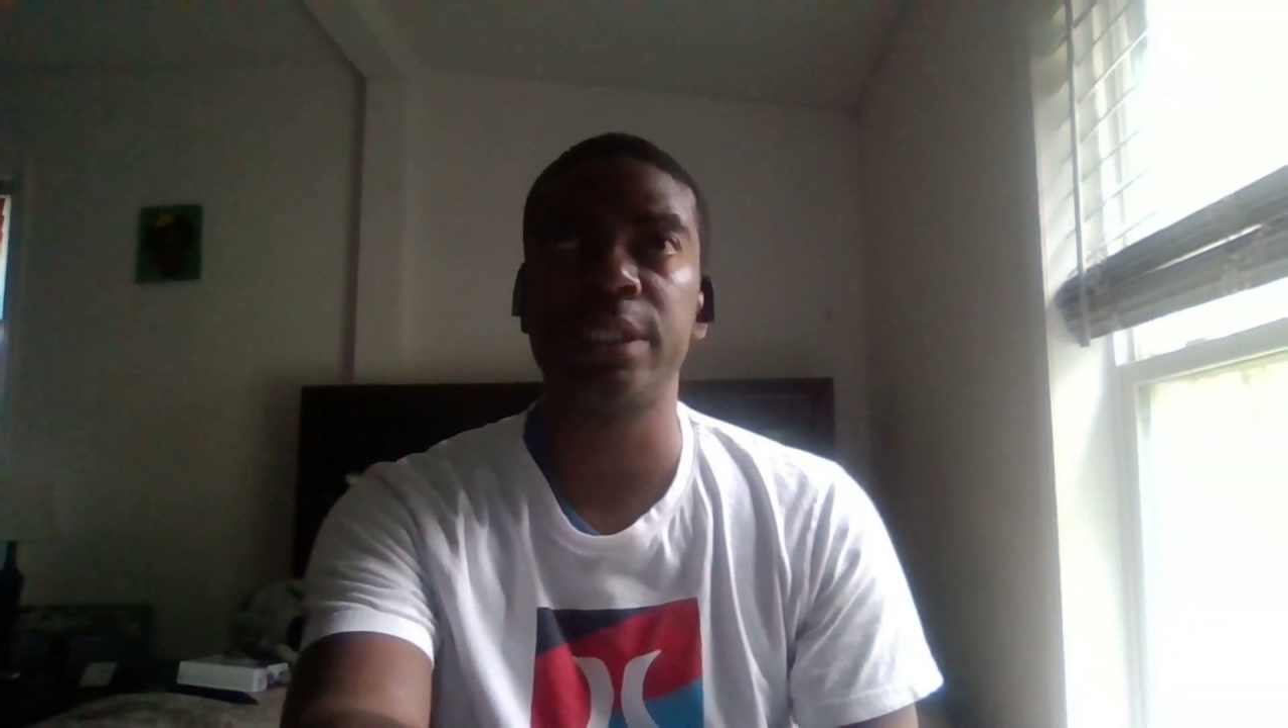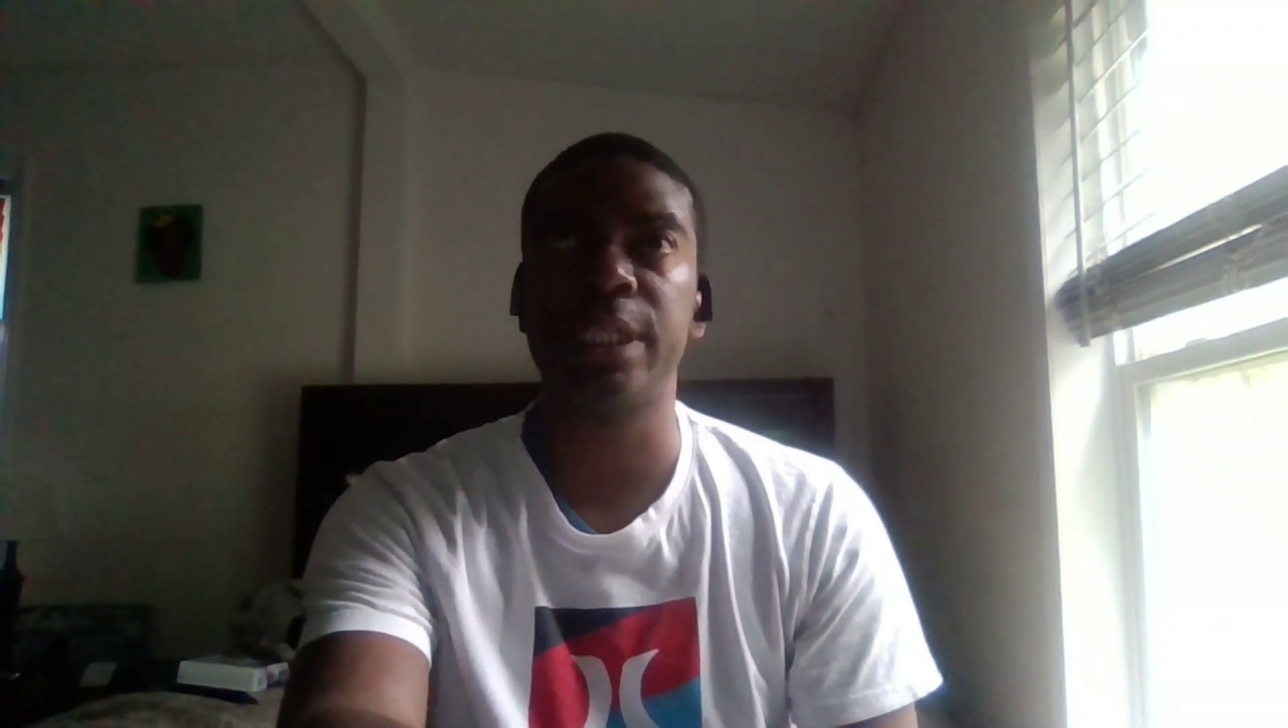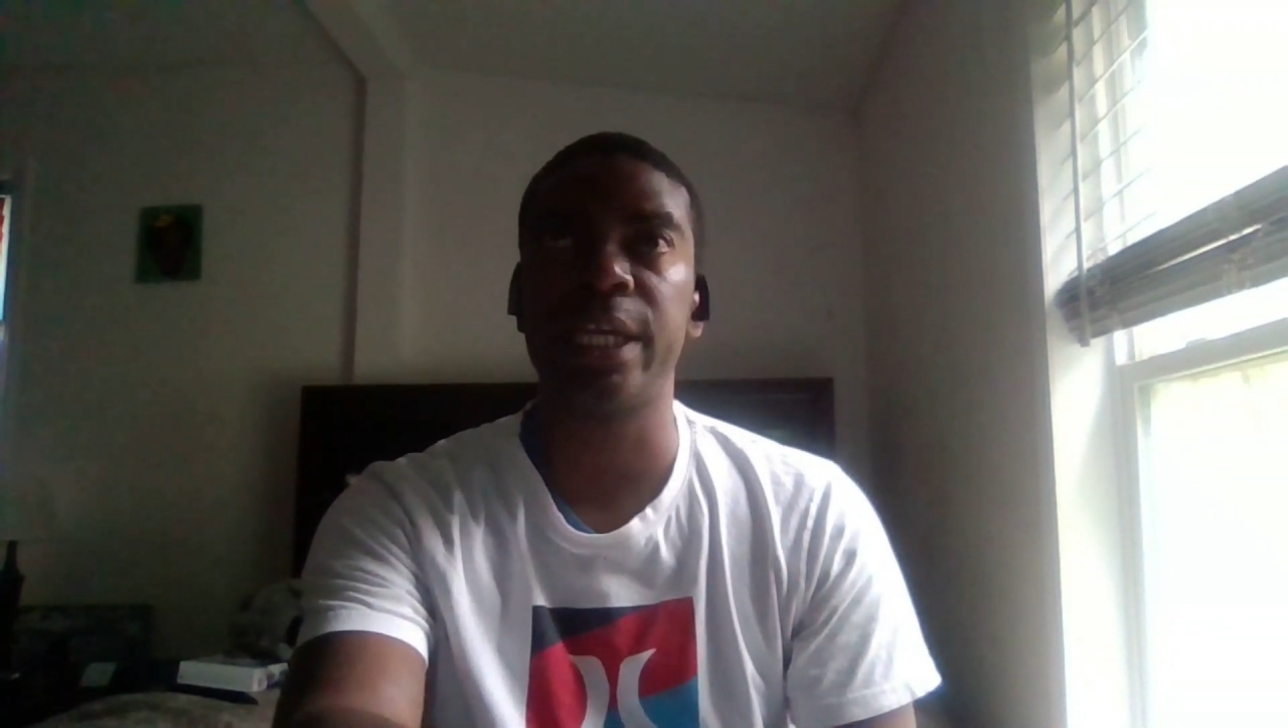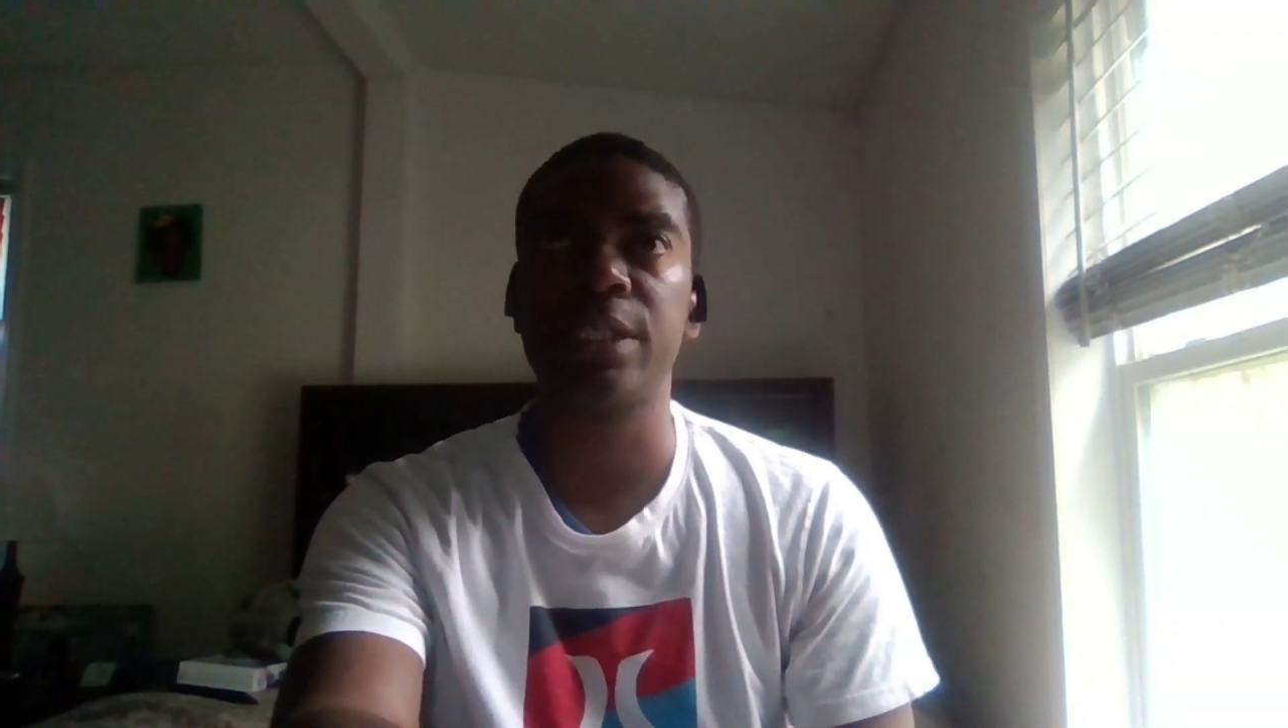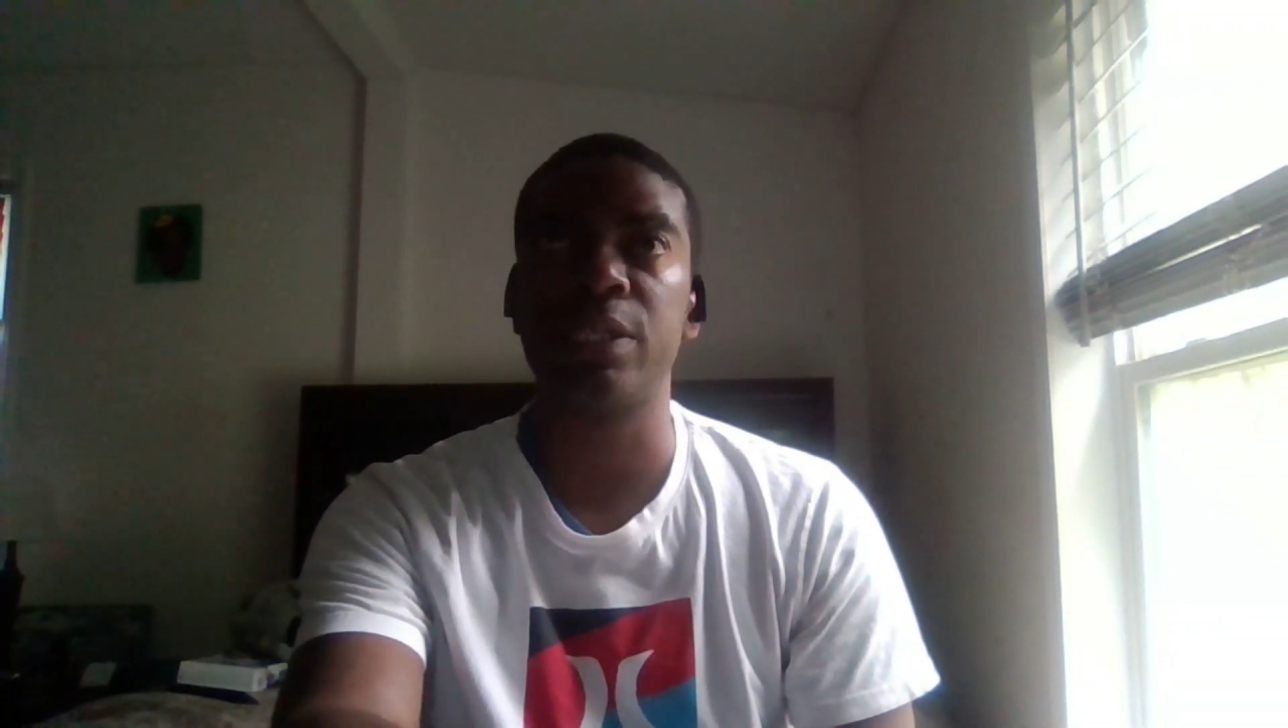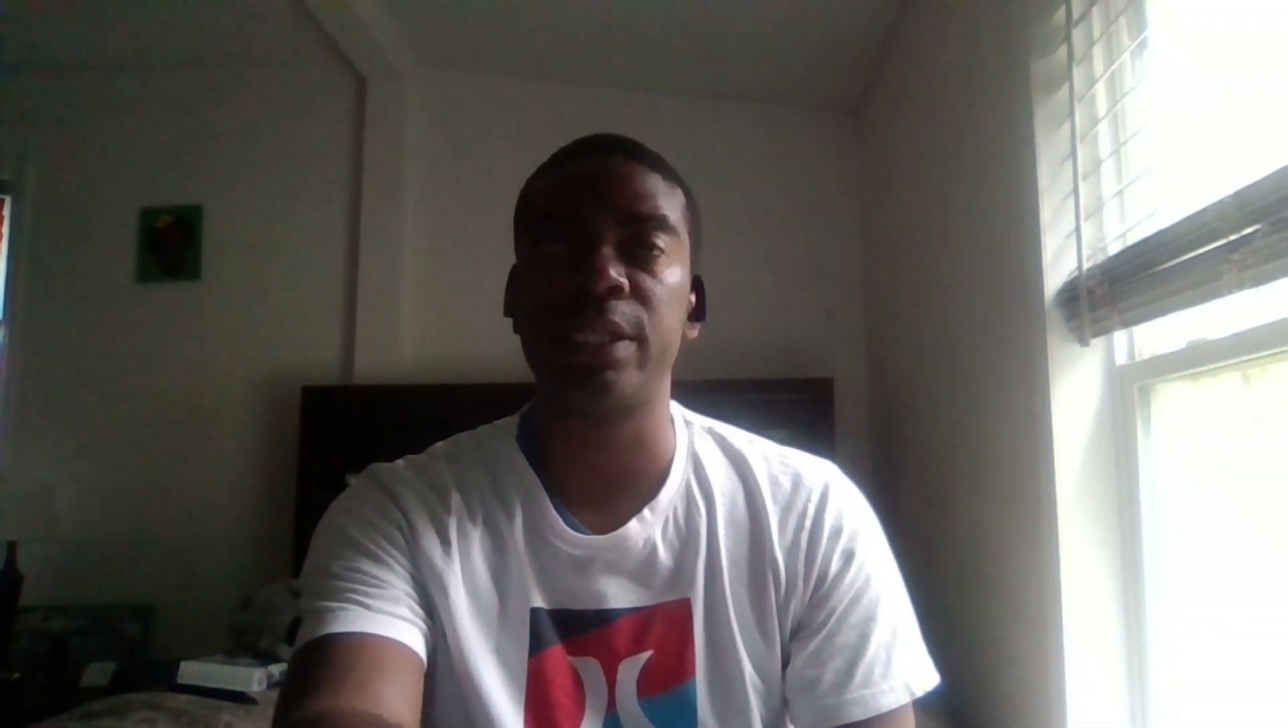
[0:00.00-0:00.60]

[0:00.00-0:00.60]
did the